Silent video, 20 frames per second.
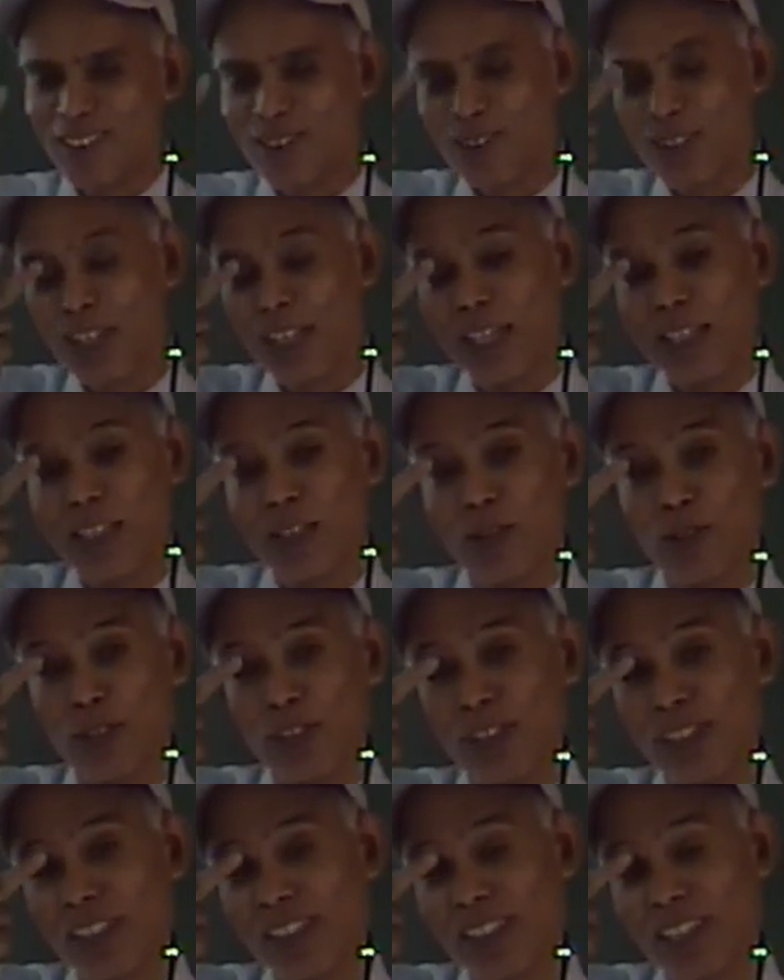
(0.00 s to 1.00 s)
they had
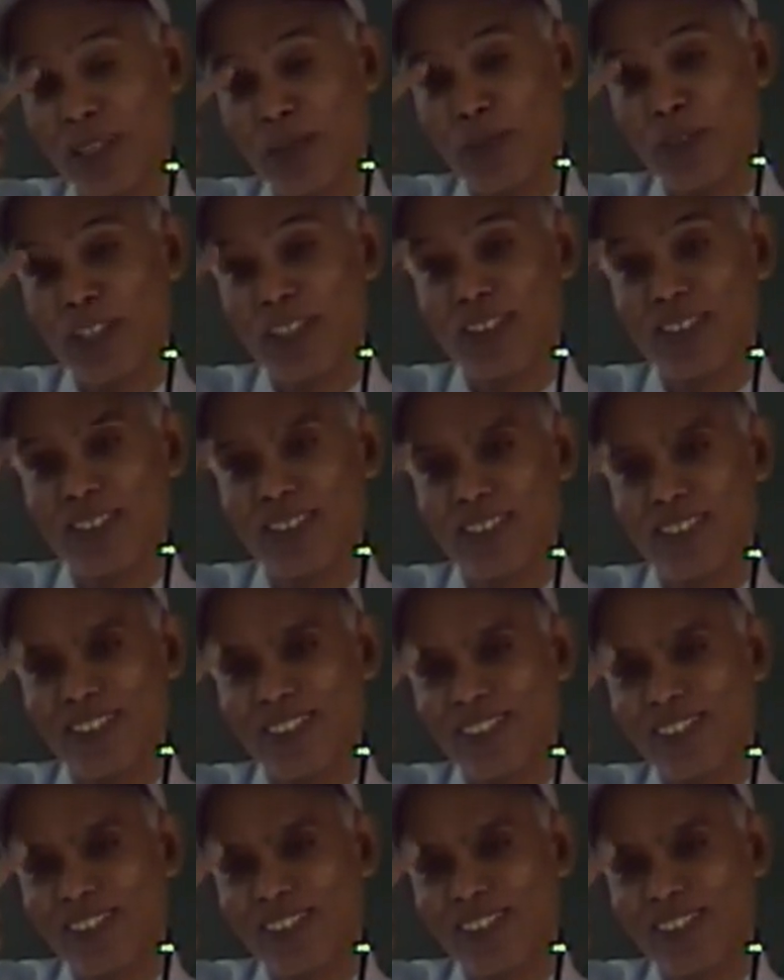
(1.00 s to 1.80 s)
requested 10 minutes.